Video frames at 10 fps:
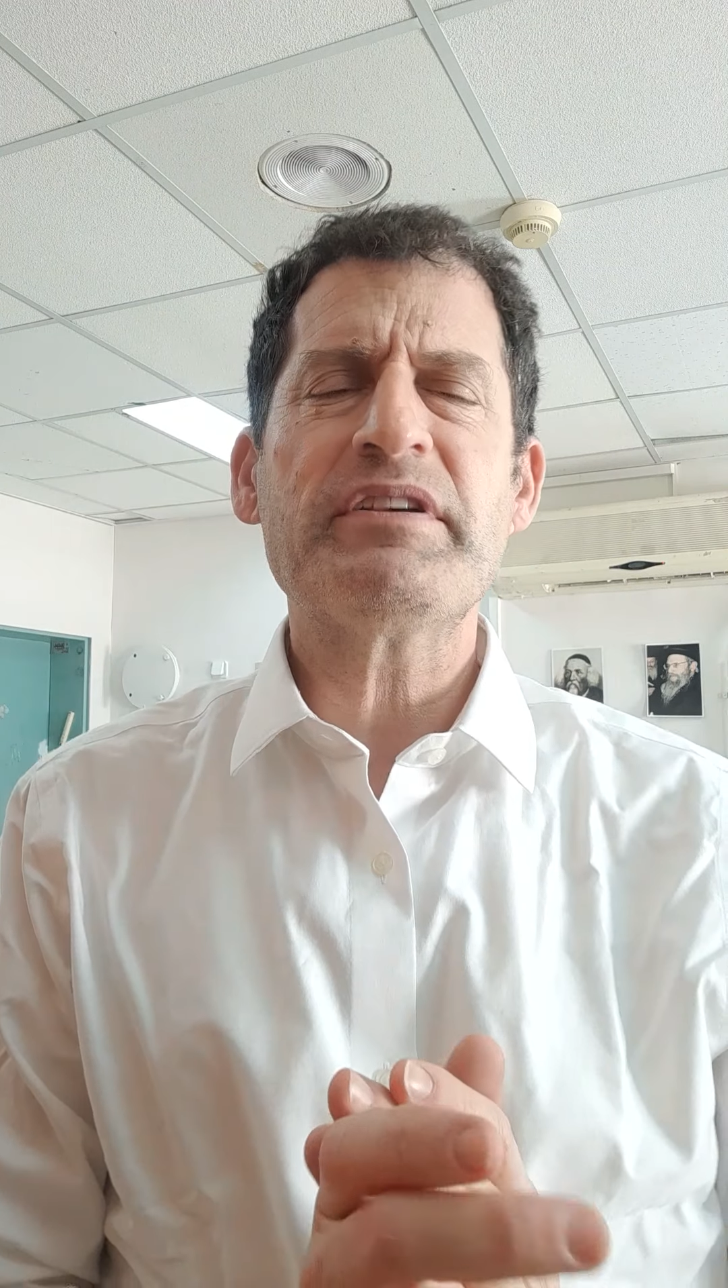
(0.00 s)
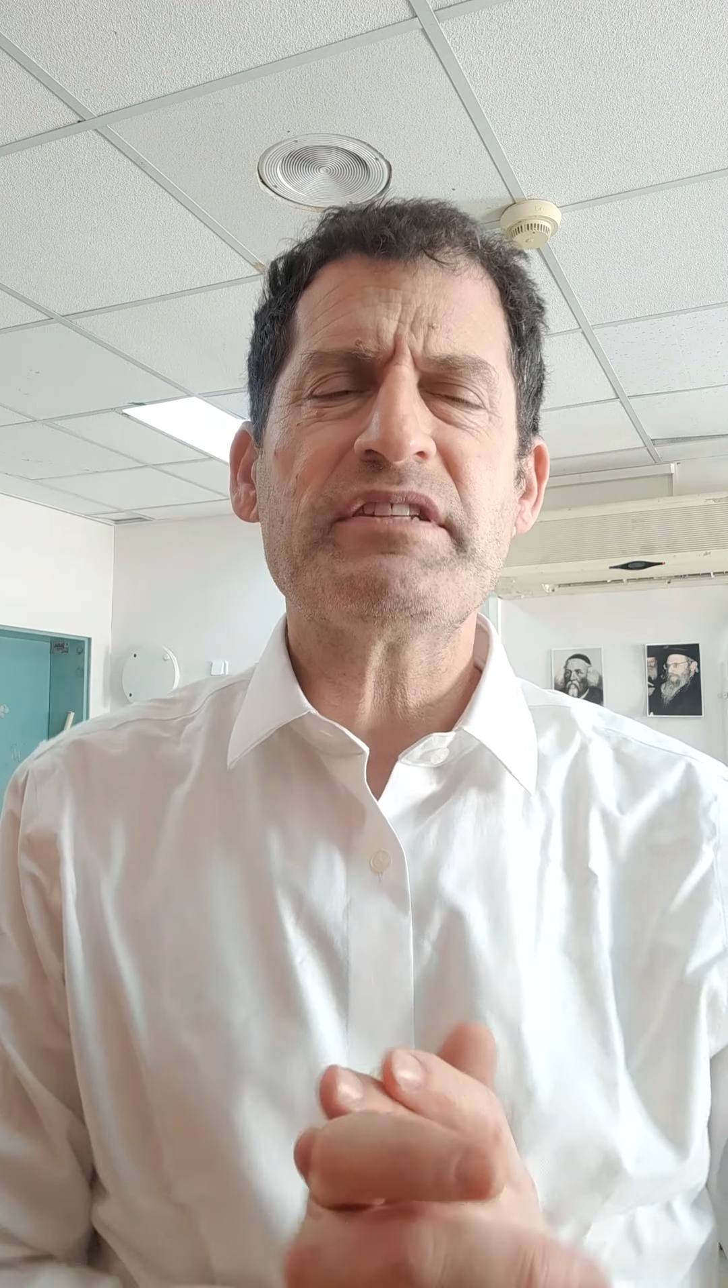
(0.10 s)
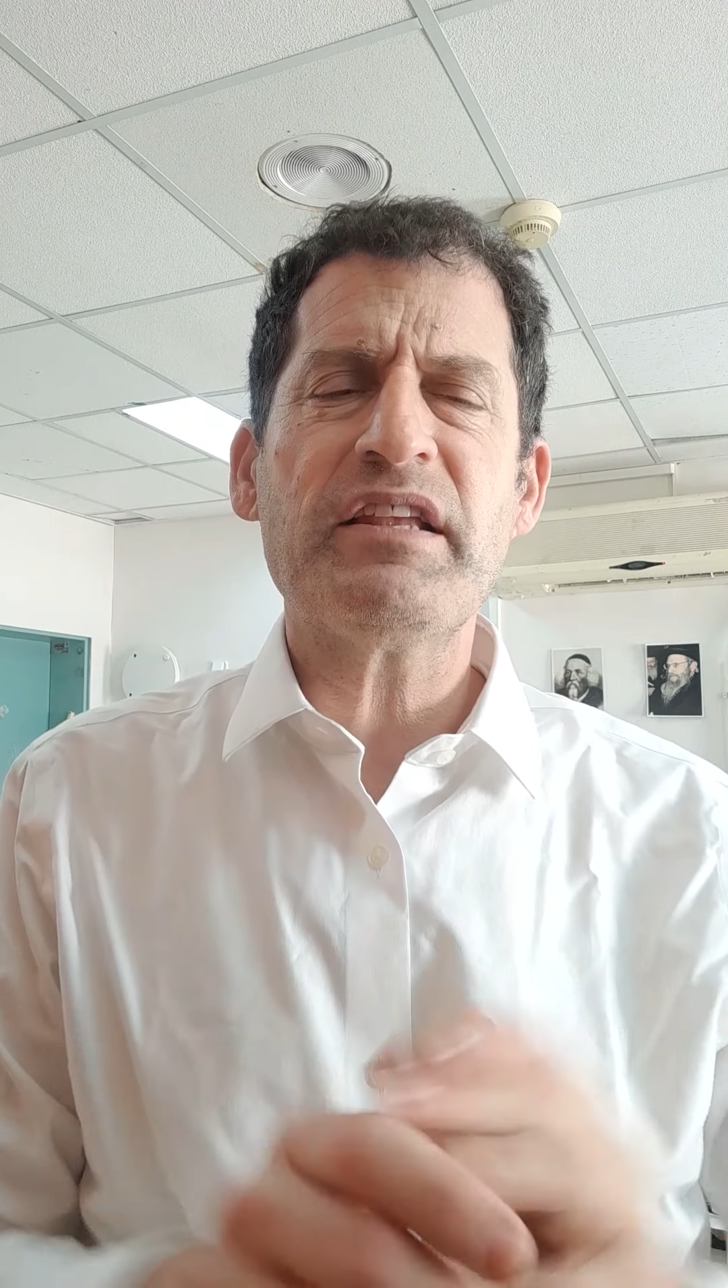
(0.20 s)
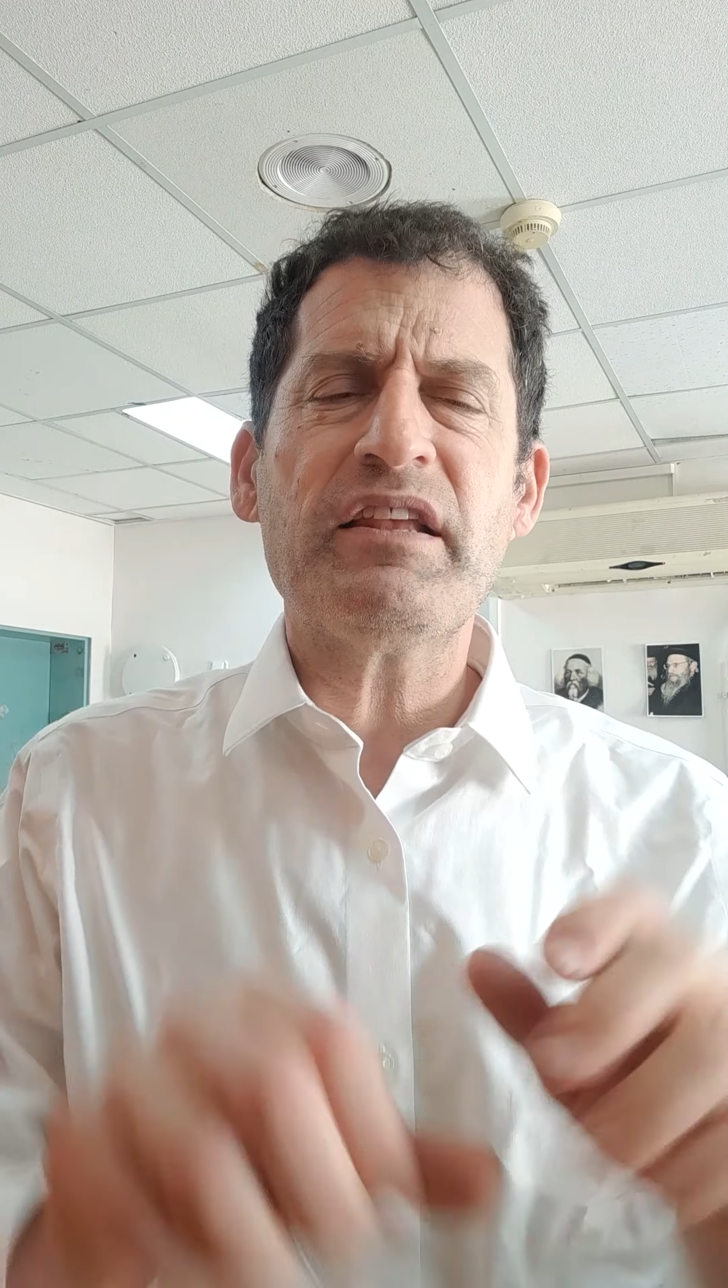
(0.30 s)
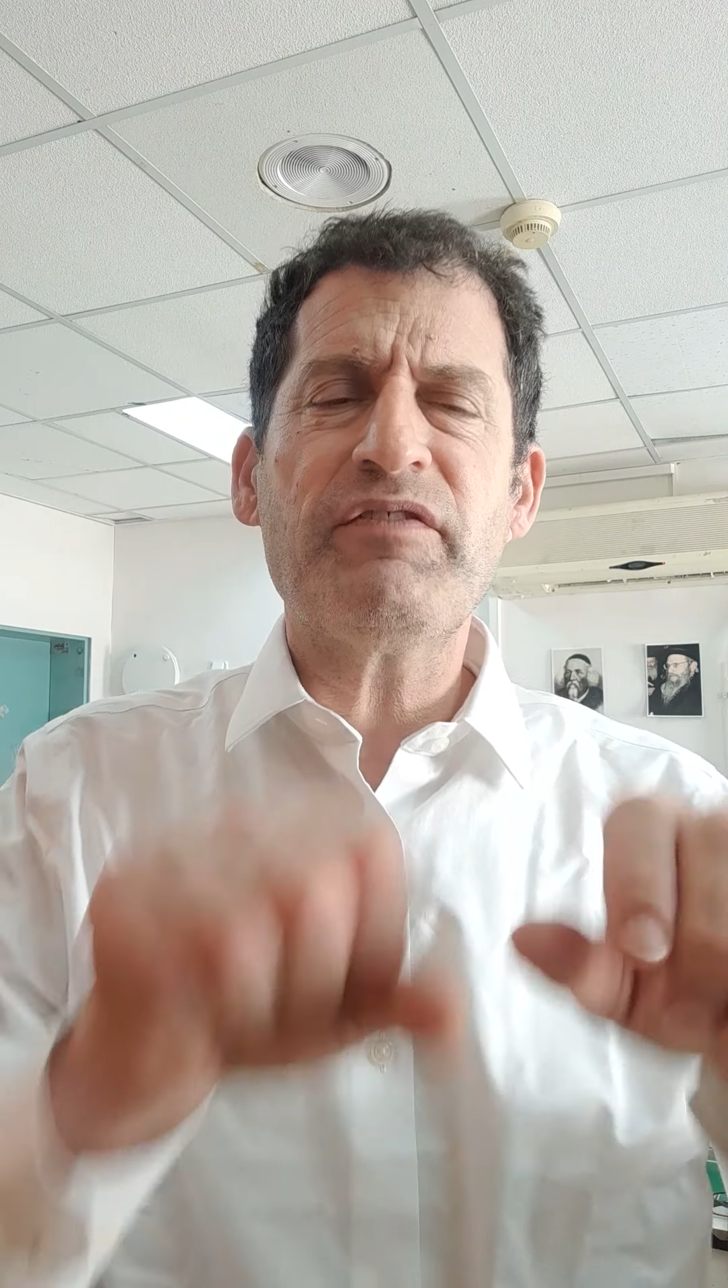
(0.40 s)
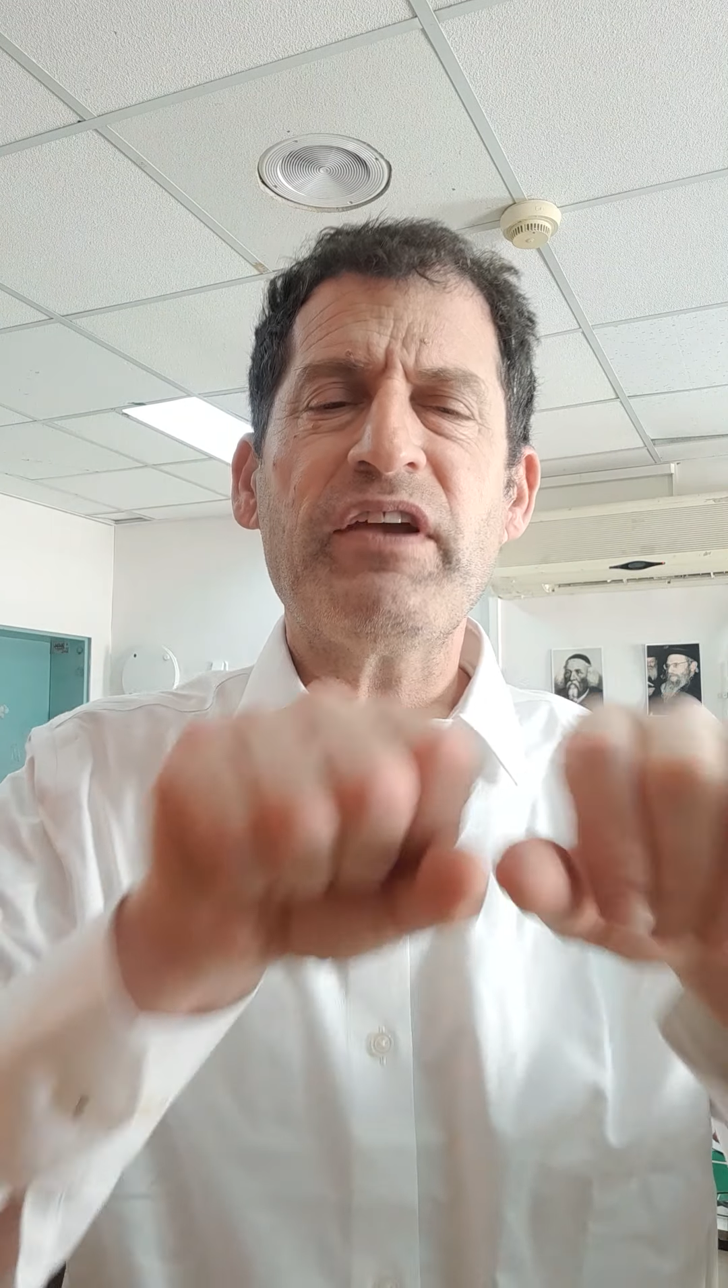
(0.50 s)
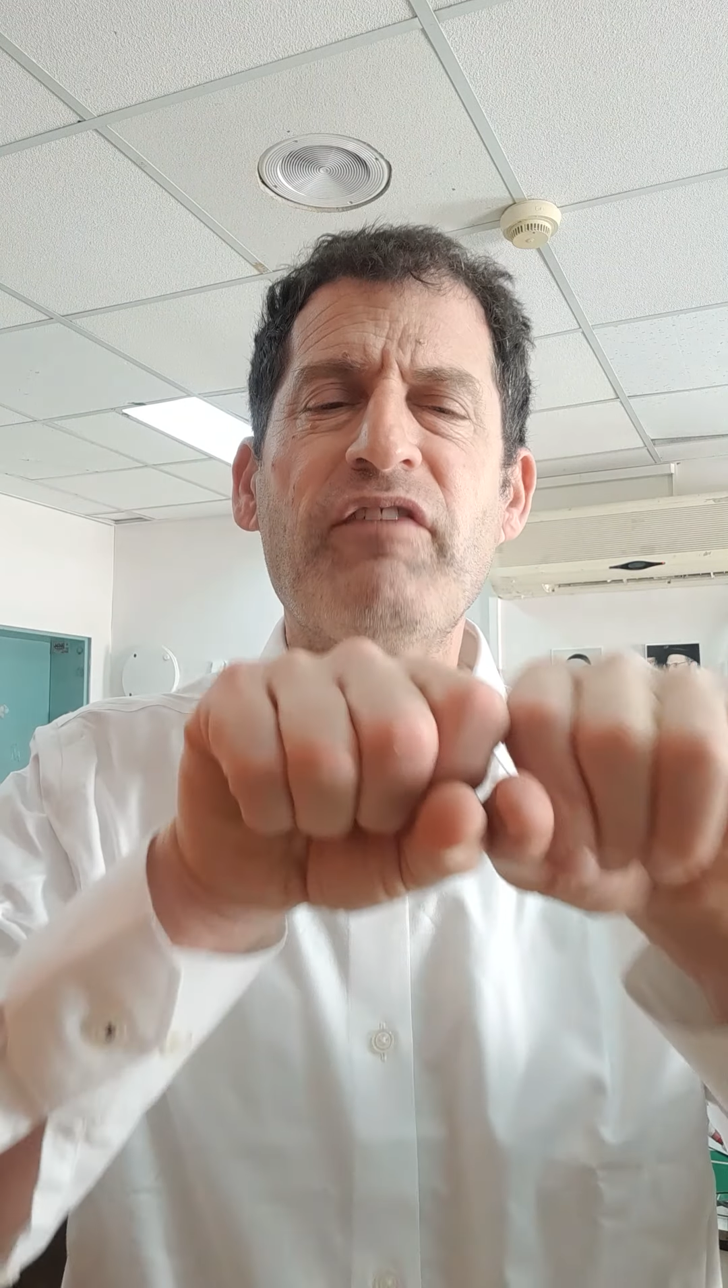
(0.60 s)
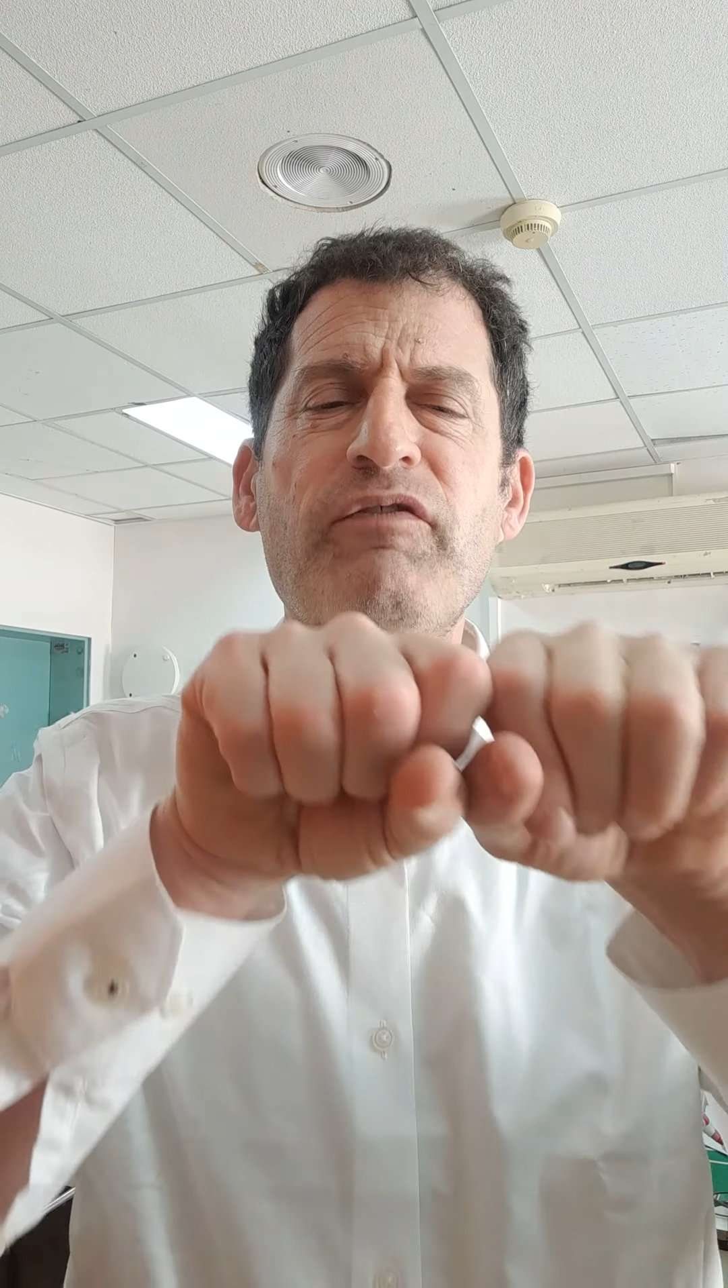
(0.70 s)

said that if you have